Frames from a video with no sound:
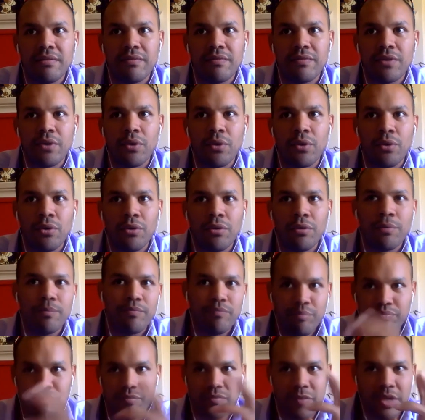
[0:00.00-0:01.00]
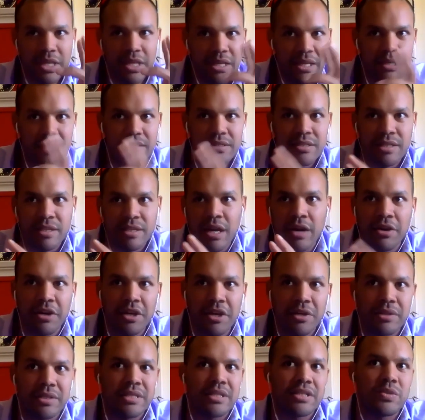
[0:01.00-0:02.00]
the whole scenario
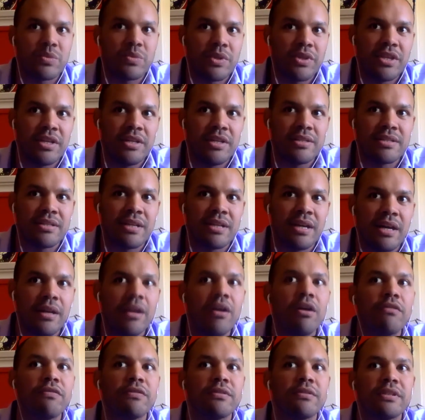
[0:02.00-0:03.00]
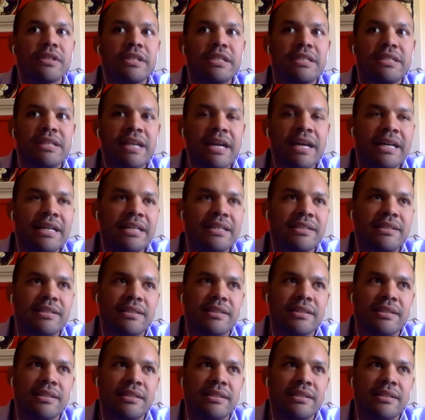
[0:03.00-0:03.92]
exists within is not overly taxed.